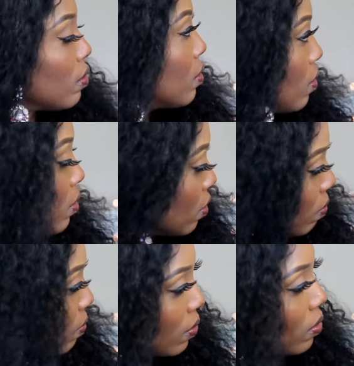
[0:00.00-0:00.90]
Then I'm
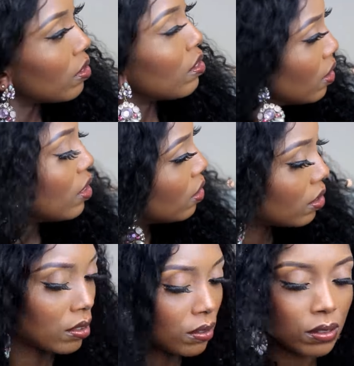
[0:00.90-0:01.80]
gonna spray water
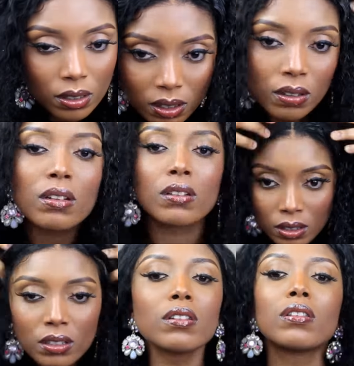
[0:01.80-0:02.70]
on the
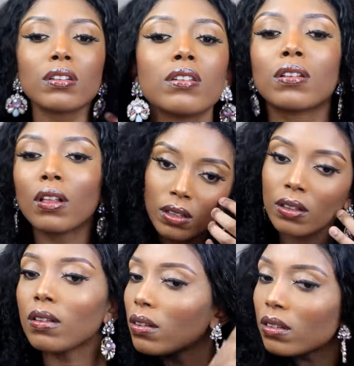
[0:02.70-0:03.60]
hair, and then
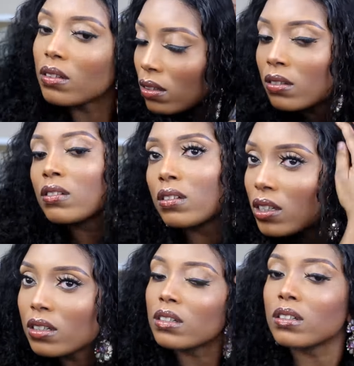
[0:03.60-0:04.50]
I'm gonna apply my leave-in